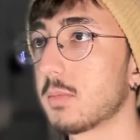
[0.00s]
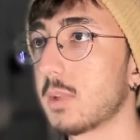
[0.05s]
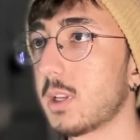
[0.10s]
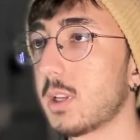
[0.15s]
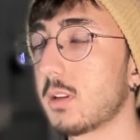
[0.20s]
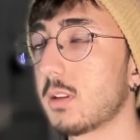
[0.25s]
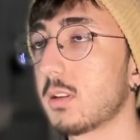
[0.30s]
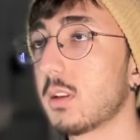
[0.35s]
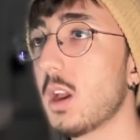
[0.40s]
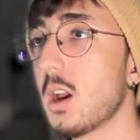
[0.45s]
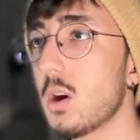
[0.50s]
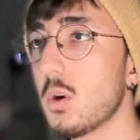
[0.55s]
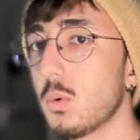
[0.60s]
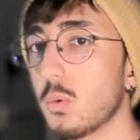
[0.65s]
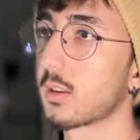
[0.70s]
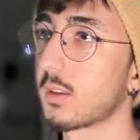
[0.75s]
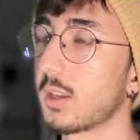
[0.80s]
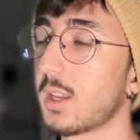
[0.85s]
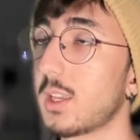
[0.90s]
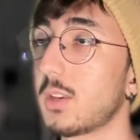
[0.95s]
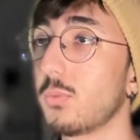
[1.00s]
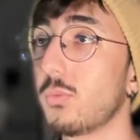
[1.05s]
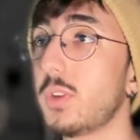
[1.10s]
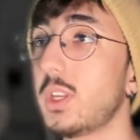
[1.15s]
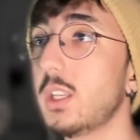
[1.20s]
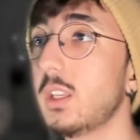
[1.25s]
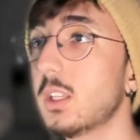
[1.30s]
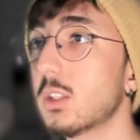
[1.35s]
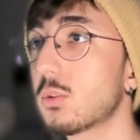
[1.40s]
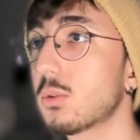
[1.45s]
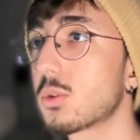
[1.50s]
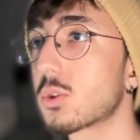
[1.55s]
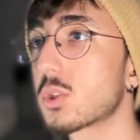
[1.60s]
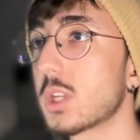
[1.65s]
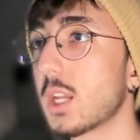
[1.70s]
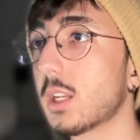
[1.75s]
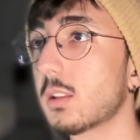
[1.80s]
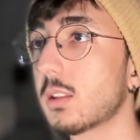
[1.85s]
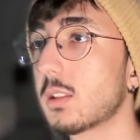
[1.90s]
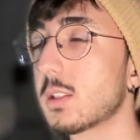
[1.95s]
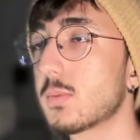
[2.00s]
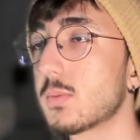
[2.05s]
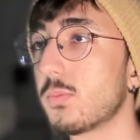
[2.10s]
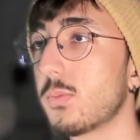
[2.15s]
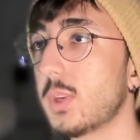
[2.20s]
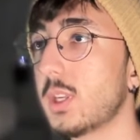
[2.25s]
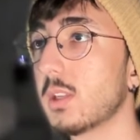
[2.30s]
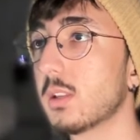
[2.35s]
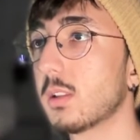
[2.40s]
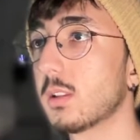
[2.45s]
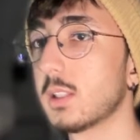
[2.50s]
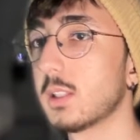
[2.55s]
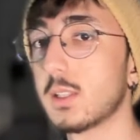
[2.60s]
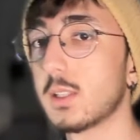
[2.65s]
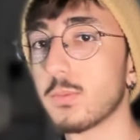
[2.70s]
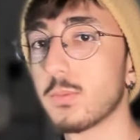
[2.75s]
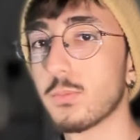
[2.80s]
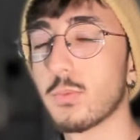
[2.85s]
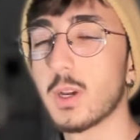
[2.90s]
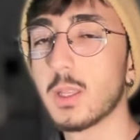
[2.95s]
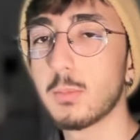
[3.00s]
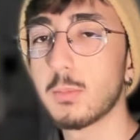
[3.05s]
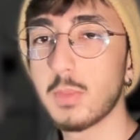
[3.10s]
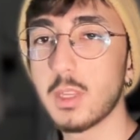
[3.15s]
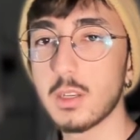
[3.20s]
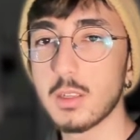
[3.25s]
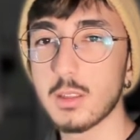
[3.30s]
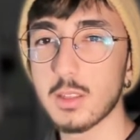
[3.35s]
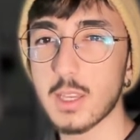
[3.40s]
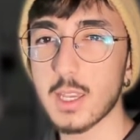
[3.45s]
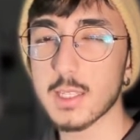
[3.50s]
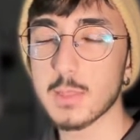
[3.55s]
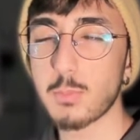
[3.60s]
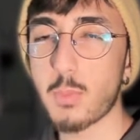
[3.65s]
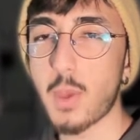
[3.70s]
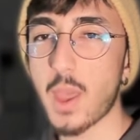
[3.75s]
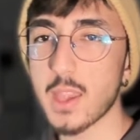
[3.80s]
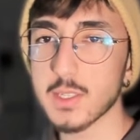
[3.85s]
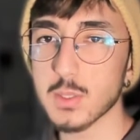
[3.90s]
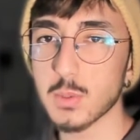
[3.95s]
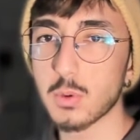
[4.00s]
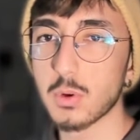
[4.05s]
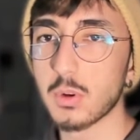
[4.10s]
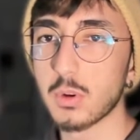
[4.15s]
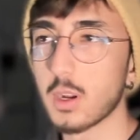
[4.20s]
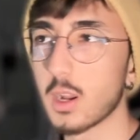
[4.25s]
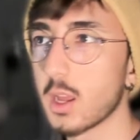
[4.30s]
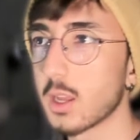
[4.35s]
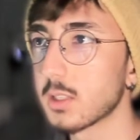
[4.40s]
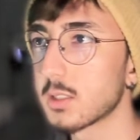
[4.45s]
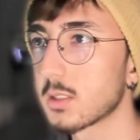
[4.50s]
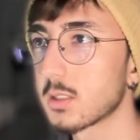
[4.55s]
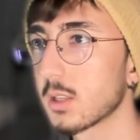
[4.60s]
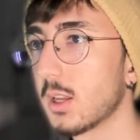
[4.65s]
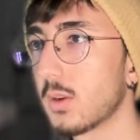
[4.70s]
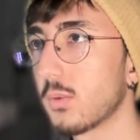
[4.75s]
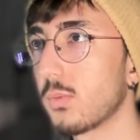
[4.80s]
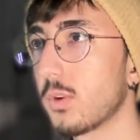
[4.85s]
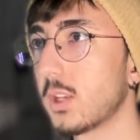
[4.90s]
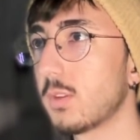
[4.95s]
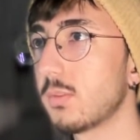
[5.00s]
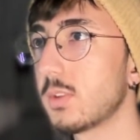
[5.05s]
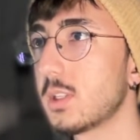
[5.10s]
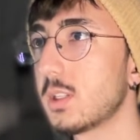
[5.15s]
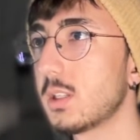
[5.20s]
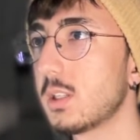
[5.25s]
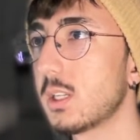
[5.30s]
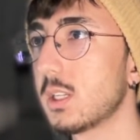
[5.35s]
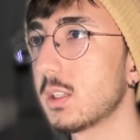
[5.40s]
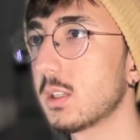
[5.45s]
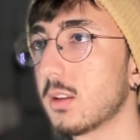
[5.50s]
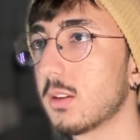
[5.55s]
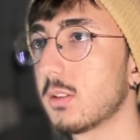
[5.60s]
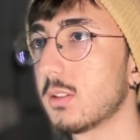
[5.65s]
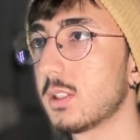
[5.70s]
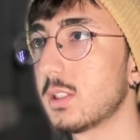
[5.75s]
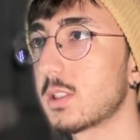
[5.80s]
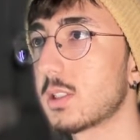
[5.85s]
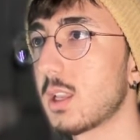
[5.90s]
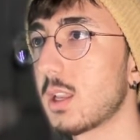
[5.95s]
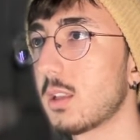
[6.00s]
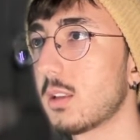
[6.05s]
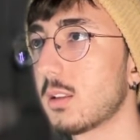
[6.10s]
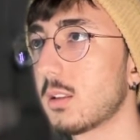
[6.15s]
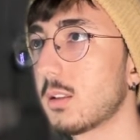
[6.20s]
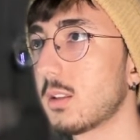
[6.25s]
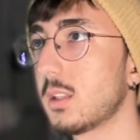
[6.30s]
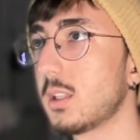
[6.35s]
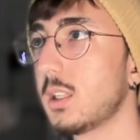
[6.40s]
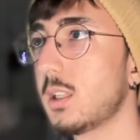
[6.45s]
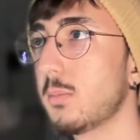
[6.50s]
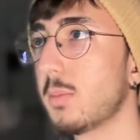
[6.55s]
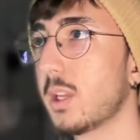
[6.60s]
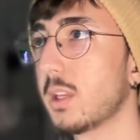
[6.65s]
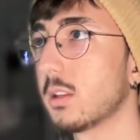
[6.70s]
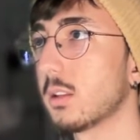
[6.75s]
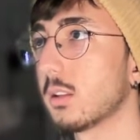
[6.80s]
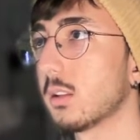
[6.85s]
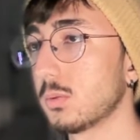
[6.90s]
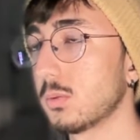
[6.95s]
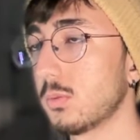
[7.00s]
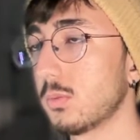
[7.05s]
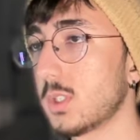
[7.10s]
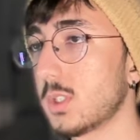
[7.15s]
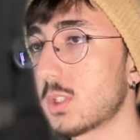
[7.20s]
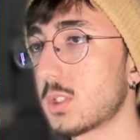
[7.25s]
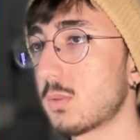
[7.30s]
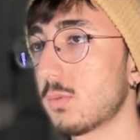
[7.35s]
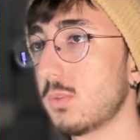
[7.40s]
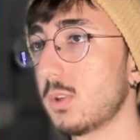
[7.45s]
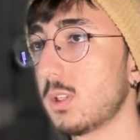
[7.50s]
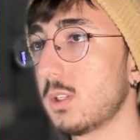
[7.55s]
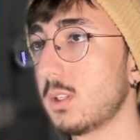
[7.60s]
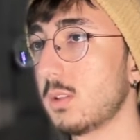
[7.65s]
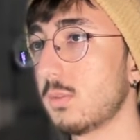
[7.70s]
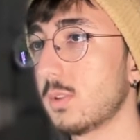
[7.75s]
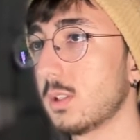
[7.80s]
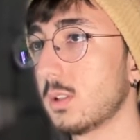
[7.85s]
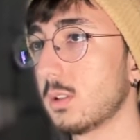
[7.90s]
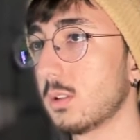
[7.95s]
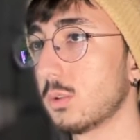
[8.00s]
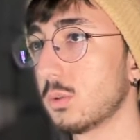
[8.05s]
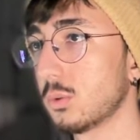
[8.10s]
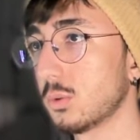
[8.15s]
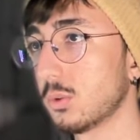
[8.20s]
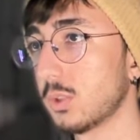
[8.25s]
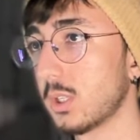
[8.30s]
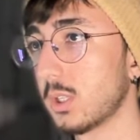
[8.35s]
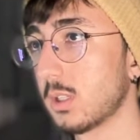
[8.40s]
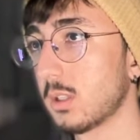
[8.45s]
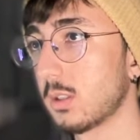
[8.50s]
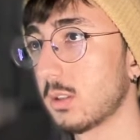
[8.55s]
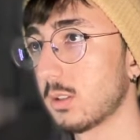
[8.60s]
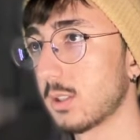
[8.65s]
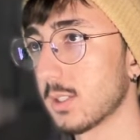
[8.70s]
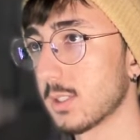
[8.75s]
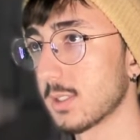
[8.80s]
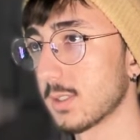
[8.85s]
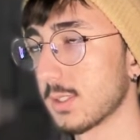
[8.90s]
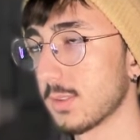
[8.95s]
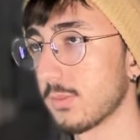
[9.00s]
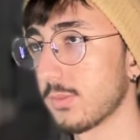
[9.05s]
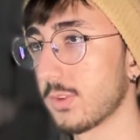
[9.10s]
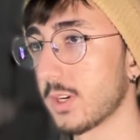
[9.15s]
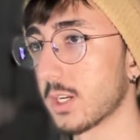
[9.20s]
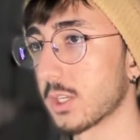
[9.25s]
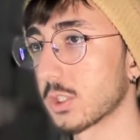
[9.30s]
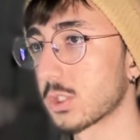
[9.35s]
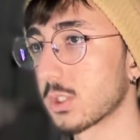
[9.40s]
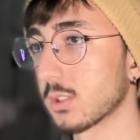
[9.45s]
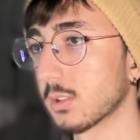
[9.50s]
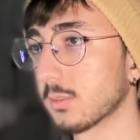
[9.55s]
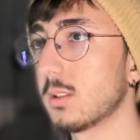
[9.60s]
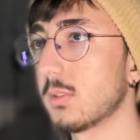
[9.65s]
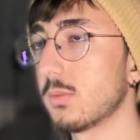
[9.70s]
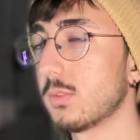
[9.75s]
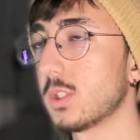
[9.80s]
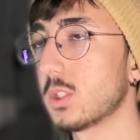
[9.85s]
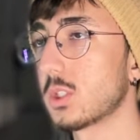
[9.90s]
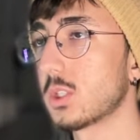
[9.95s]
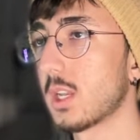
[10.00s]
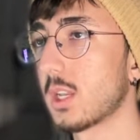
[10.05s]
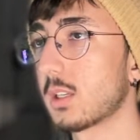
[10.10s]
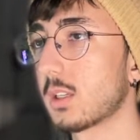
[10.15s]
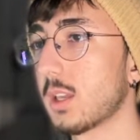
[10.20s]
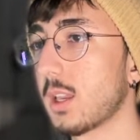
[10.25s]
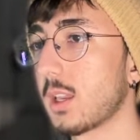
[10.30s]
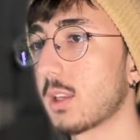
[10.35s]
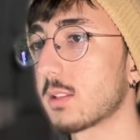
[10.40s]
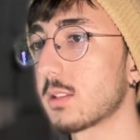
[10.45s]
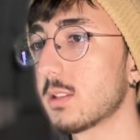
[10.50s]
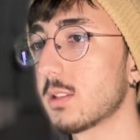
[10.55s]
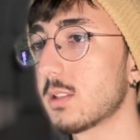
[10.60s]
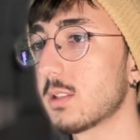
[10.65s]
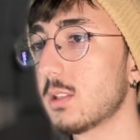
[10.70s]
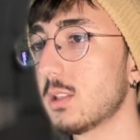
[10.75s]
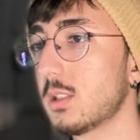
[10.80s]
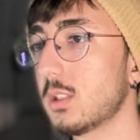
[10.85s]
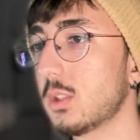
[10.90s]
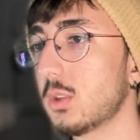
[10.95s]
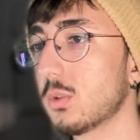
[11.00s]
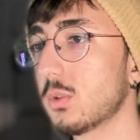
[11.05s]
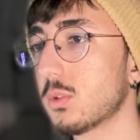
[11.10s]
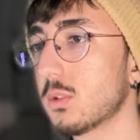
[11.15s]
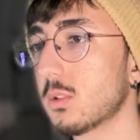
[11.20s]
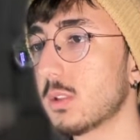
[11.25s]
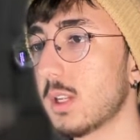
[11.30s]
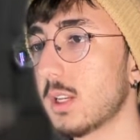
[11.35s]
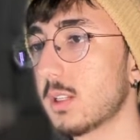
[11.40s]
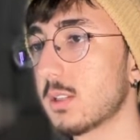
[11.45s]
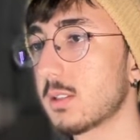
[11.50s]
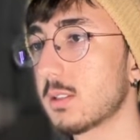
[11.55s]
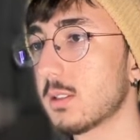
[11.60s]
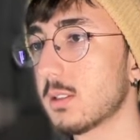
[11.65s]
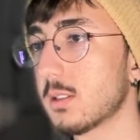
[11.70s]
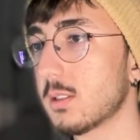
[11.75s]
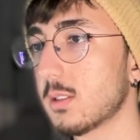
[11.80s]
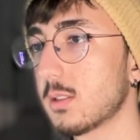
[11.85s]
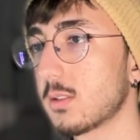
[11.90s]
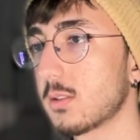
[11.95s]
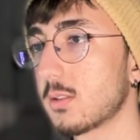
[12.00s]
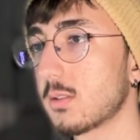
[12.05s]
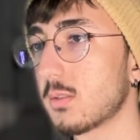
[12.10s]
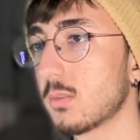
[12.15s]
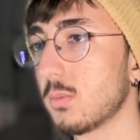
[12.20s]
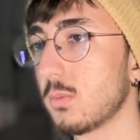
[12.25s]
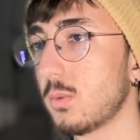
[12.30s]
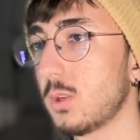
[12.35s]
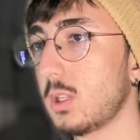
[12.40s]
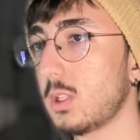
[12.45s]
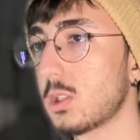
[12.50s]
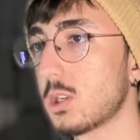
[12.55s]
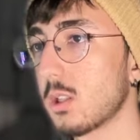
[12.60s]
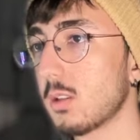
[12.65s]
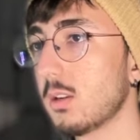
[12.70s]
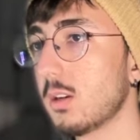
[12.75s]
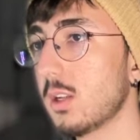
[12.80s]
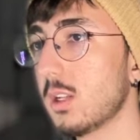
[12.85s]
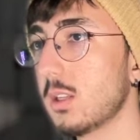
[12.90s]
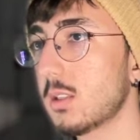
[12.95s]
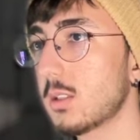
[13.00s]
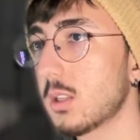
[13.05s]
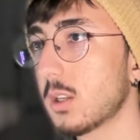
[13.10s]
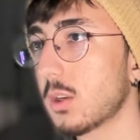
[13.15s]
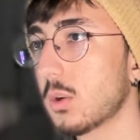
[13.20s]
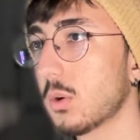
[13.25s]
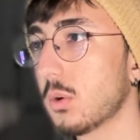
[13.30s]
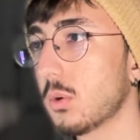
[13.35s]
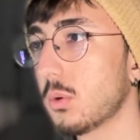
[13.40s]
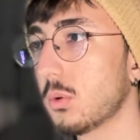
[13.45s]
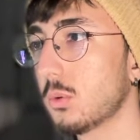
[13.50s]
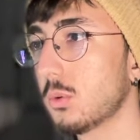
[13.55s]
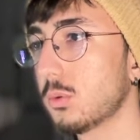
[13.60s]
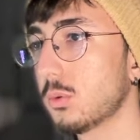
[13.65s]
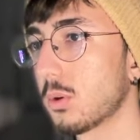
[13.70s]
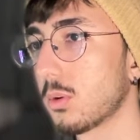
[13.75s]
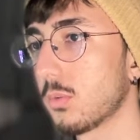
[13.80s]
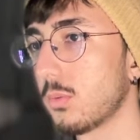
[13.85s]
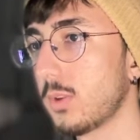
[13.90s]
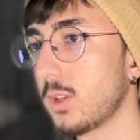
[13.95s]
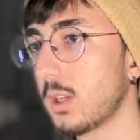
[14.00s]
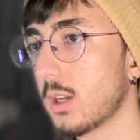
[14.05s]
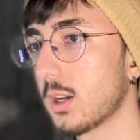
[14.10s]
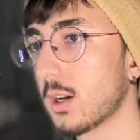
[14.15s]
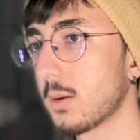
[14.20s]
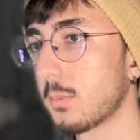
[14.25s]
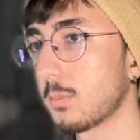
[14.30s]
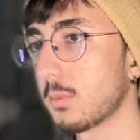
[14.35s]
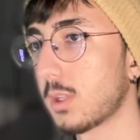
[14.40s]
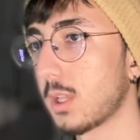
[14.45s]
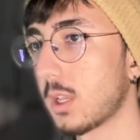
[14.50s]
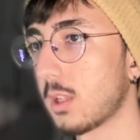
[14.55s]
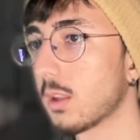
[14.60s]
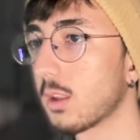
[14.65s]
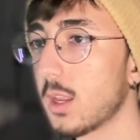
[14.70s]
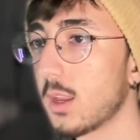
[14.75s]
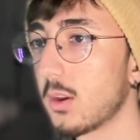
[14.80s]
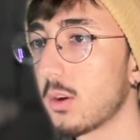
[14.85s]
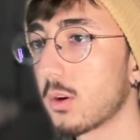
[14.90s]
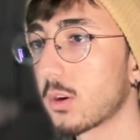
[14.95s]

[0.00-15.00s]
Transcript: And we need to check this field if 1 minute has passed or not when we resend email, which we will do in this function. We check existing user exists, we generate a code, we update.